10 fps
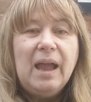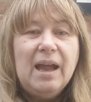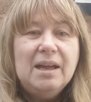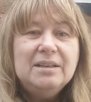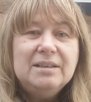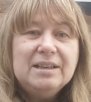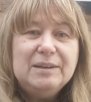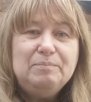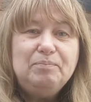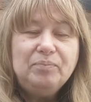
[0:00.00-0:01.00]
And
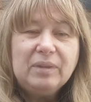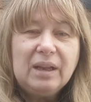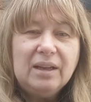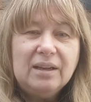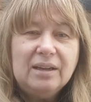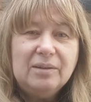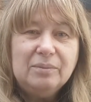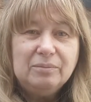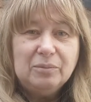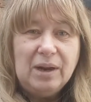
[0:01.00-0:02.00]

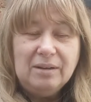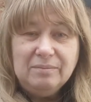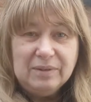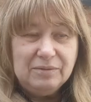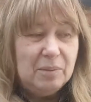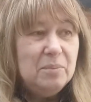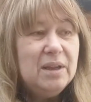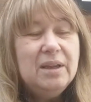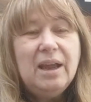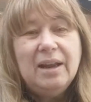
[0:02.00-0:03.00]
well, from
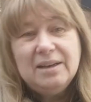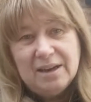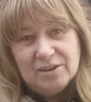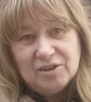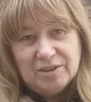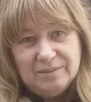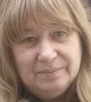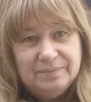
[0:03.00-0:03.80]
me and Nigel,